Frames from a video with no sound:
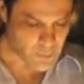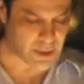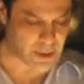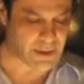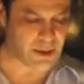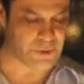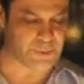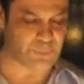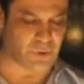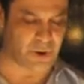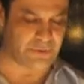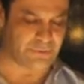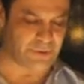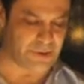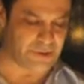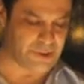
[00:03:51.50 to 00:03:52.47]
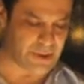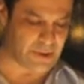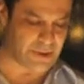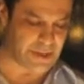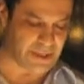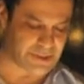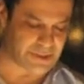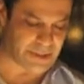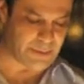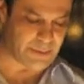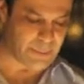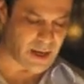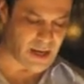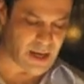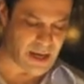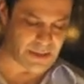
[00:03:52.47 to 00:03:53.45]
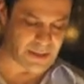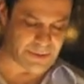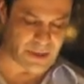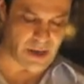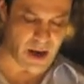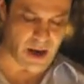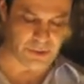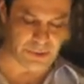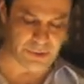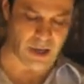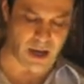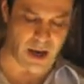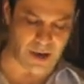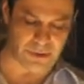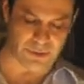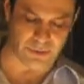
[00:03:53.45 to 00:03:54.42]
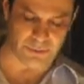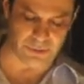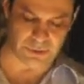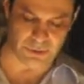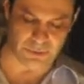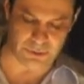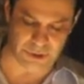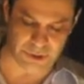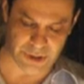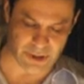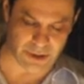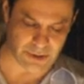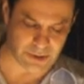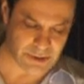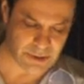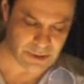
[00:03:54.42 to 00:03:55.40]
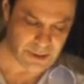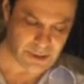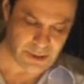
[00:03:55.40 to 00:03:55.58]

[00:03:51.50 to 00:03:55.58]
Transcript: Raquel's boyfriend, Jerry, had stayed behind in the Yonkers condo the two shared.